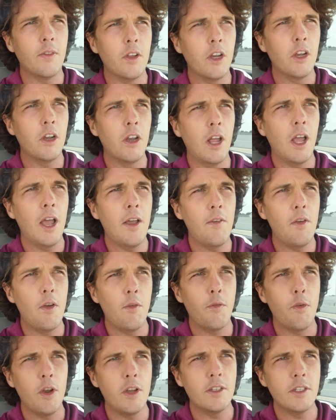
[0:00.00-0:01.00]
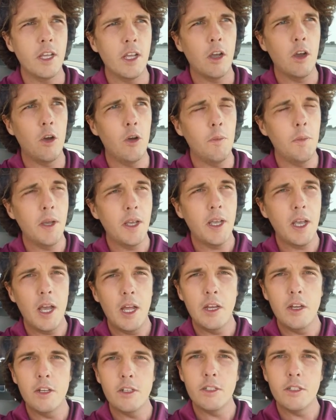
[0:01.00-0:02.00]
They're gonna have your friends like, "Oh my
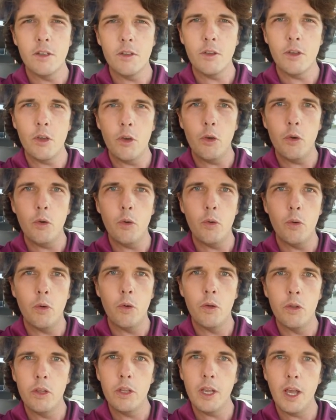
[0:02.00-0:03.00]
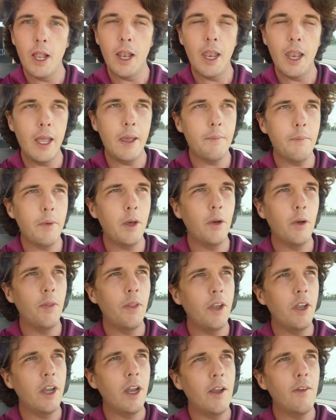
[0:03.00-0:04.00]
God, you're so cool! You got a Lambo."
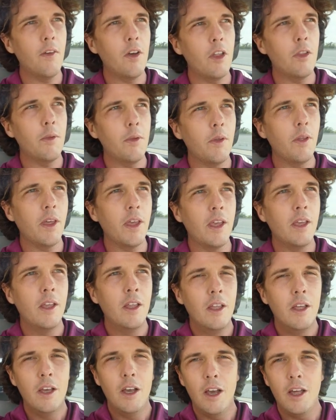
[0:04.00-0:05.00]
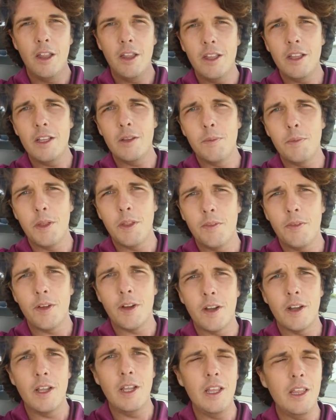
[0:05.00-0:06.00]
Then you have all these people like, "Oh, look at this
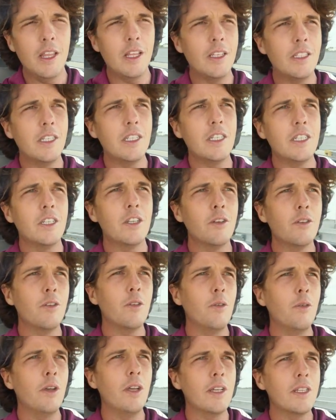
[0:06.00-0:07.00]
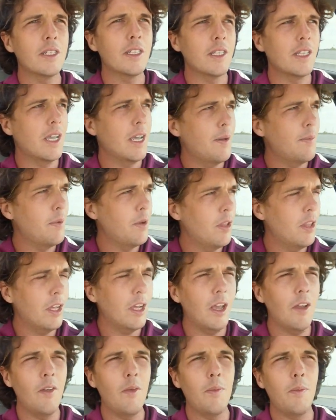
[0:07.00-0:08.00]
motherfucker! He thinks he's so cool. He has a Lambo. Look
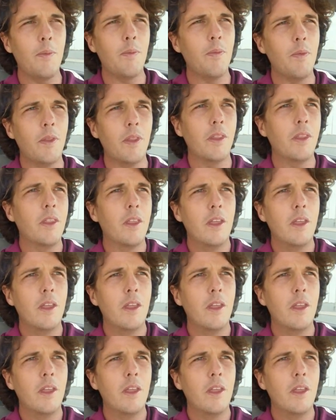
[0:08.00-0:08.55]
at him."